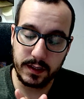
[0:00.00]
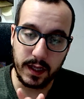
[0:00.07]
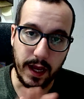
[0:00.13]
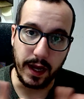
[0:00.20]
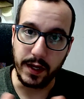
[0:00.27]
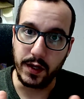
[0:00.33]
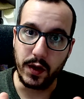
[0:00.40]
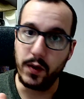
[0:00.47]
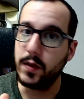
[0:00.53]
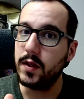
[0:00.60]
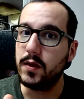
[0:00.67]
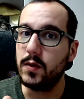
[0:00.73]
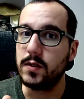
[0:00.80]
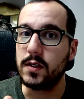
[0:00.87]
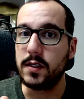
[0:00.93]
I know that
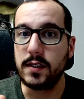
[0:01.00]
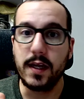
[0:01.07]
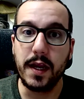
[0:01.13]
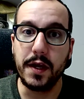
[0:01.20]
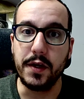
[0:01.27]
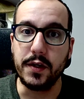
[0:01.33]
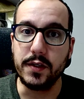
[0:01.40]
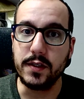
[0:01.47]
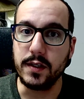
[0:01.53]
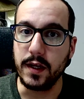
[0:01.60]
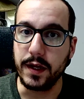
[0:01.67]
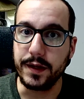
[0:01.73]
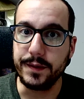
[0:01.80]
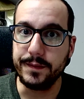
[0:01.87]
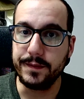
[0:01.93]
those are the standards,
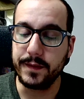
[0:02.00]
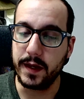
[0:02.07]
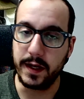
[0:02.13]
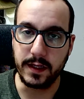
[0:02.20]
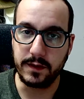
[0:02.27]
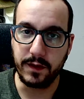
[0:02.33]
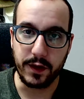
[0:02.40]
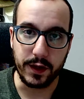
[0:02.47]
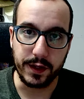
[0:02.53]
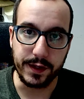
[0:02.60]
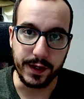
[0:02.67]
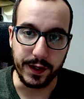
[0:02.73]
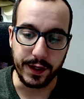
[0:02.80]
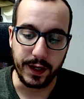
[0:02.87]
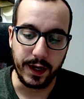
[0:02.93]
yeah? And it's very
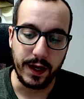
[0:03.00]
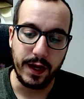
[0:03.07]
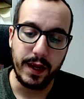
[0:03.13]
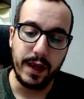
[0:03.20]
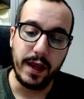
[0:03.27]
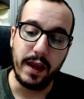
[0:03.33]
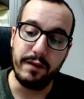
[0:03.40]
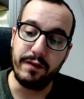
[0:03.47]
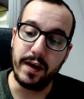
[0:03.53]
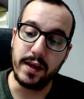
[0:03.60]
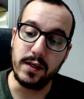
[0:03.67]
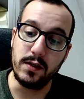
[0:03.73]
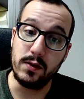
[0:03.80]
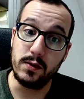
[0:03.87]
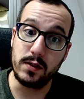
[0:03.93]
clear. If I
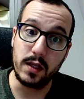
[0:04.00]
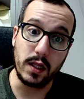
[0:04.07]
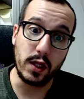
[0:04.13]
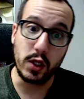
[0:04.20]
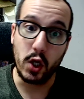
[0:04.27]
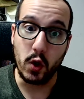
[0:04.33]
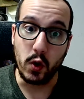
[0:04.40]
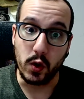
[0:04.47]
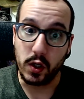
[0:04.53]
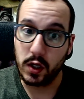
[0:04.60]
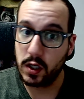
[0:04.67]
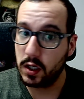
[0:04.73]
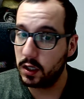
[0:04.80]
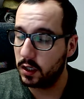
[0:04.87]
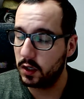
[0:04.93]
use
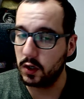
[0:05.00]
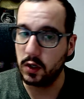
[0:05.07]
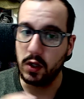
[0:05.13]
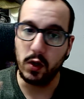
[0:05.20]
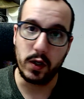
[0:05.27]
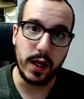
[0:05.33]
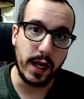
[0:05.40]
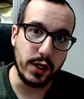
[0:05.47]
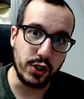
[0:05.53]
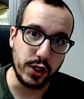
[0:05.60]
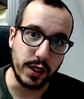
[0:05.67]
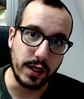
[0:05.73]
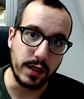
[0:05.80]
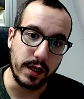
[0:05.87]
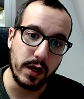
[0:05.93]

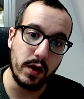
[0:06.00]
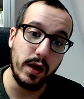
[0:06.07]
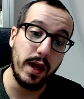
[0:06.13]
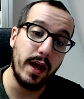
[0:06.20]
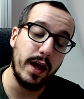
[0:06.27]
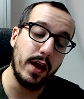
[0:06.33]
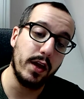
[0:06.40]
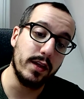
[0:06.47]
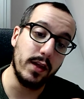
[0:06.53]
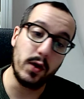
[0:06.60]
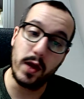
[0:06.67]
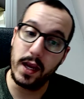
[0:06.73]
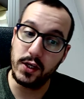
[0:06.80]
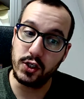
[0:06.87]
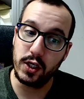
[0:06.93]
location,
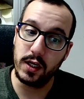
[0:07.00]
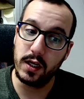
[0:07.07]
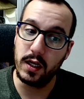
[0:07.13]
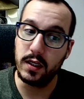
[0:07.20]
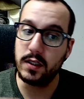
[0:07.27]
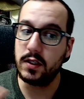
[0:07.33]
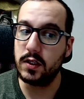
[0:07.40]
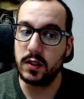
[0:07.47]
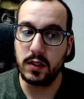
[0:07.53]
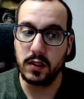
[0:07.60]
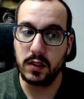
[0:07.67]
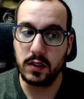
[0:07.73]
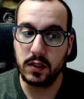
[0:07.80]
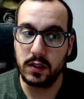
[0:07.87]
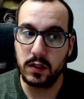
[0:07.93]
location
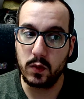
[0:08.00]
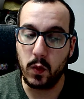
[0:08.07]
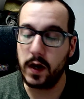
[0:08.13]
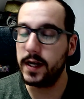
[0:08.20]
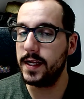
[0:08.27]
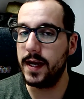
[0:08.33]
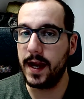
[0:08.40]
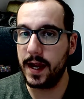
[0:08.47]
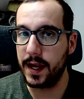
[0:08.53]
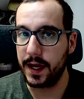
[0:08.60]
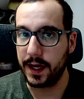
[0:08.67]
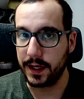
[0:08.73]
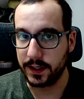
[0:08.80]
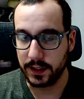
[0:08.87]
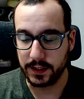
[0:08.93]

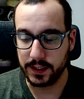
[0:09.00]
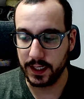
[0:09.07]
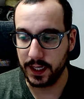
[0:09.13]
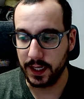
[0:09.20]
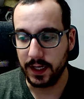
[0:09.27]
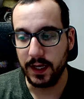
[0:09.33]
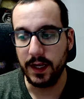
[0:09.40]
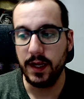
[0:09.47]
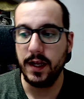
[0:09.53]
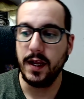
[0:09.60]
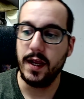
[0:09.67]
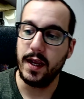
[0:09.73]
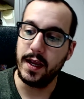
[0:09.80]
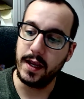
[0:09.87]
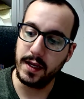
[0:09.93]
29, let's say,
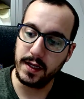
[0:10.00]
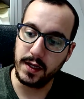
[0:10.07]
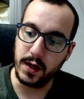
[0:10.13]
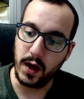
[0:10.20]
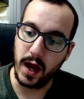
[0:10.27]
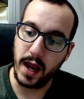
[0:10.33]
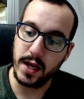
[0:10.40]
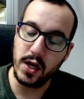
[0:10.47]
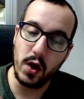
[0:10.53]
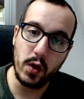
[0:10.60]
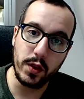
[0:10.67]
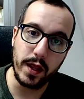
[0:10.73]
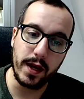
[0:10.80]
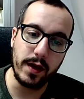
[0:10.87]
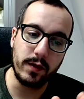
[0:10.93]
I know
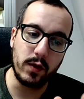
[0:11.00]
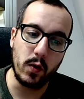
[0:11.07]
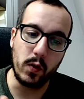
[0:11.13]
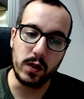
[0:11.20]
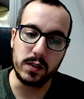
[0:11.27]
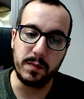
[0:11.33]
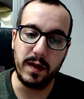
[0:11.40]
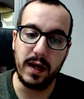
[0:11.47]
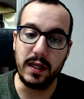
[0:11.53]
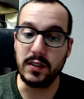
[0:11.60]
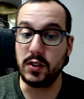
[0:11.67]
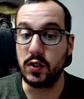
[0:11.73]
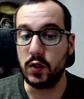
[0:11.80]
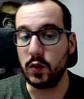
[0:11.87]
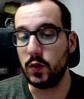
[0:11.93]
that it corresponds
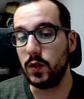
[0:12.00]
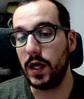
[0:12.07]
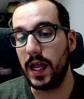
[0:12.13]
to